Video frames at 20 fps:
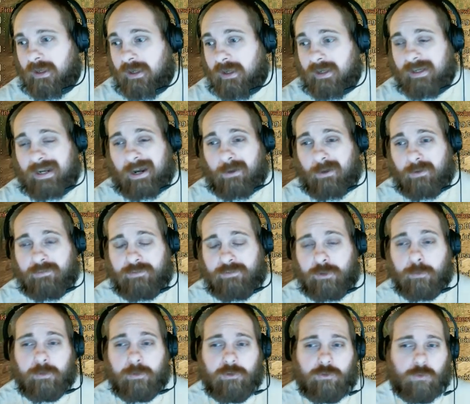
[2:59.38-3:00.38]
Now, if
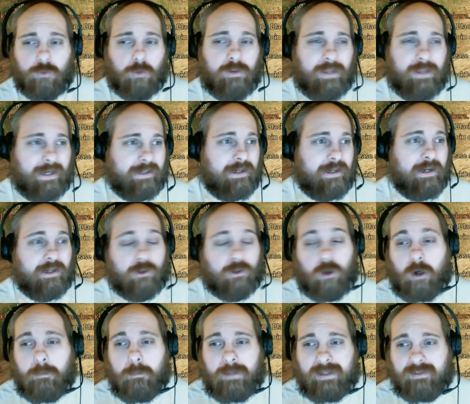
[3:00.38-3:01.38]
you enjoy that kind of
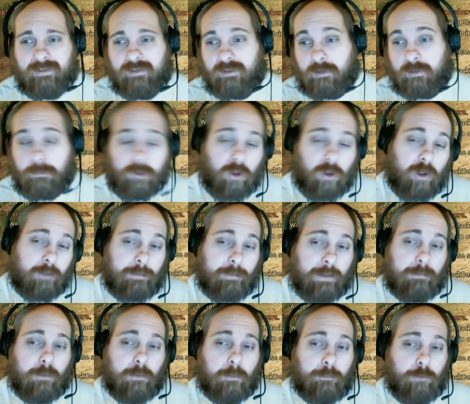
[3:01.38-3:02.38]
combat system, a lot of
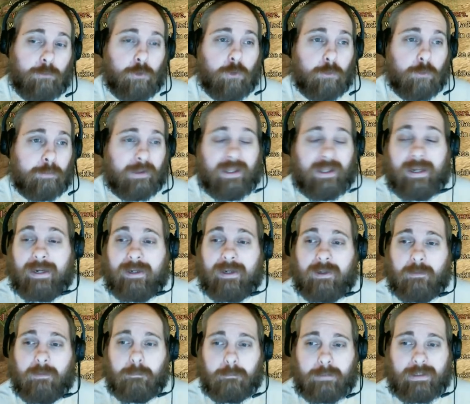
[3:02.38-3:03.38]
people do play
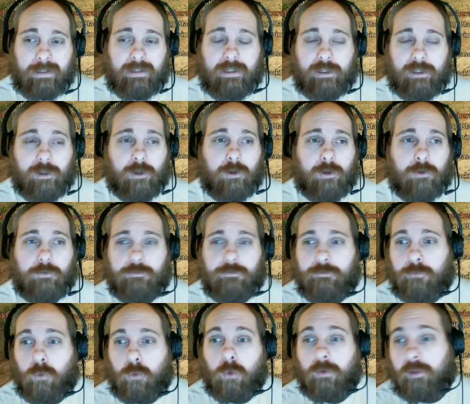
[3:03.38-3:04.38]
BDO
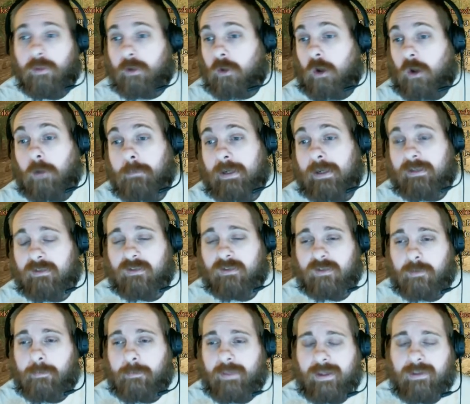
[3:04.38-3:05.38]
for the combat
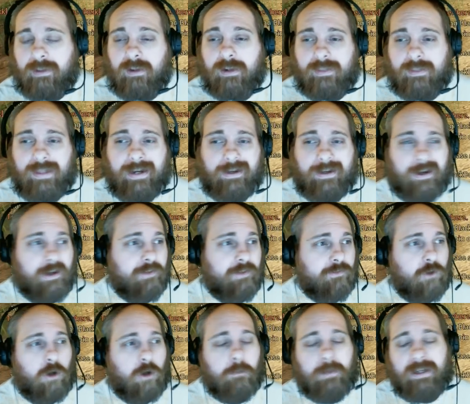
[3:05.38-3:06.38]
system. They like that kind of
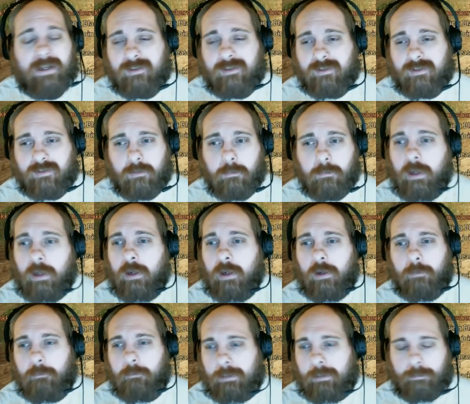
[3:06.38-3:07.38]
combat system.
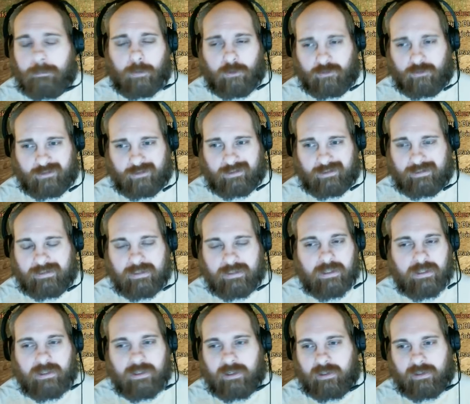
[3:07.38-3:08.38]
Me personally,
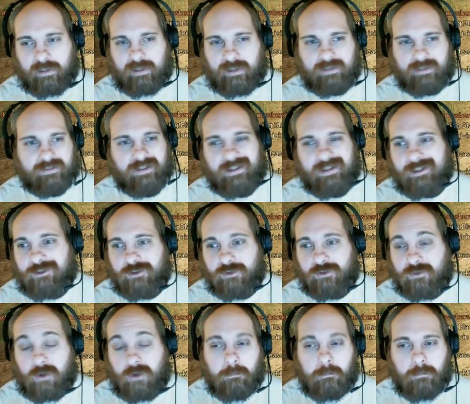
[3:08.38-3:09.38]
like I said, it's
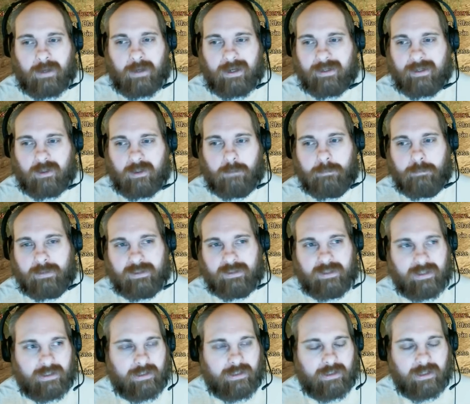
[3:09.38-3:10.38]
just not my cup of
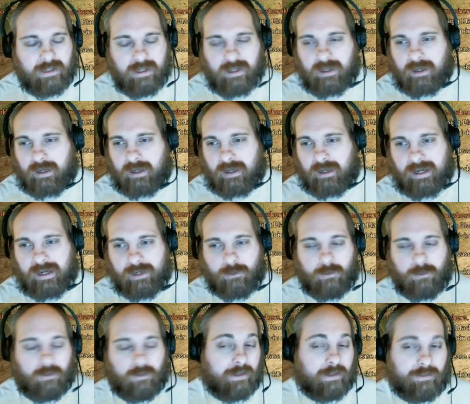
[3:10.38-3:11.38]
tea. I
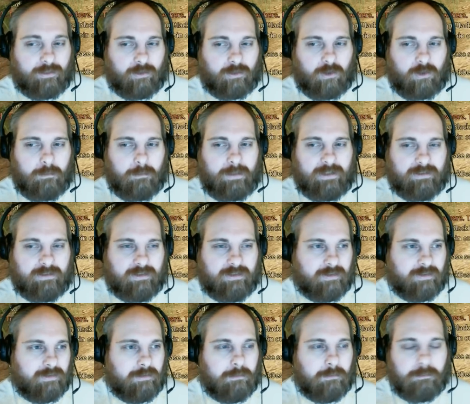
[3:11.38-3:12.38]
don't like the combat
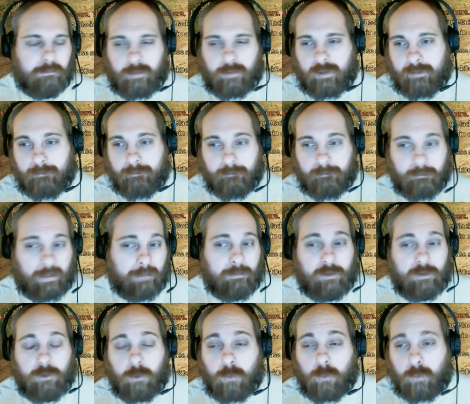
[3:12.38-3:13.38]
system, but maybe
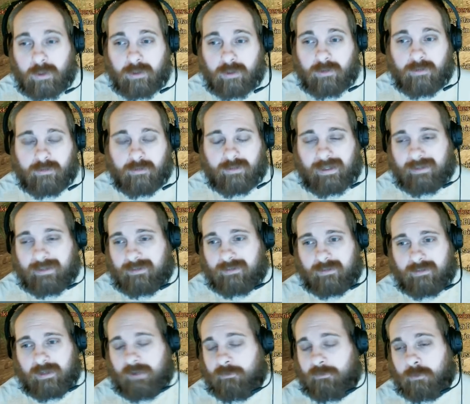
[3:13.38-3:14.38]
you will.
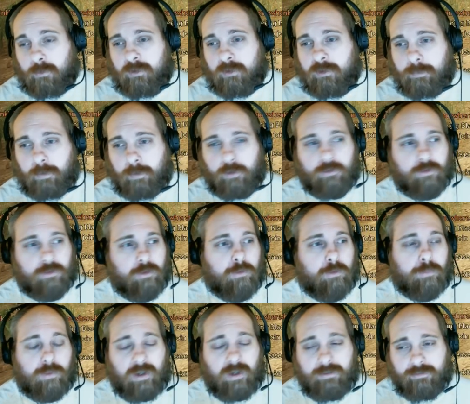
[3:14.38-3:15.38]
That's everyone's personal
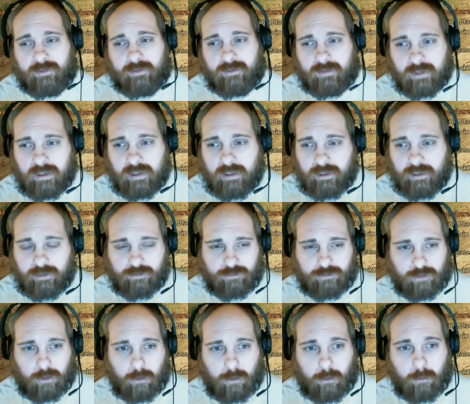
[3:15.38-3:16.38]
preference.
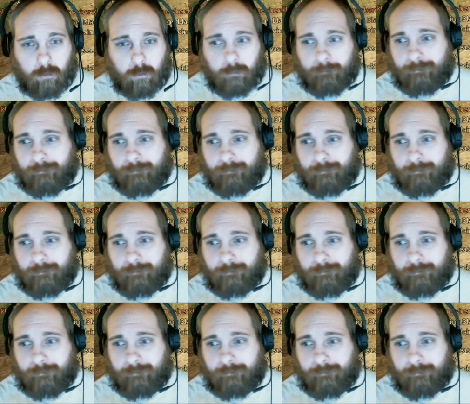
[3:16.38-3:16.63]
So,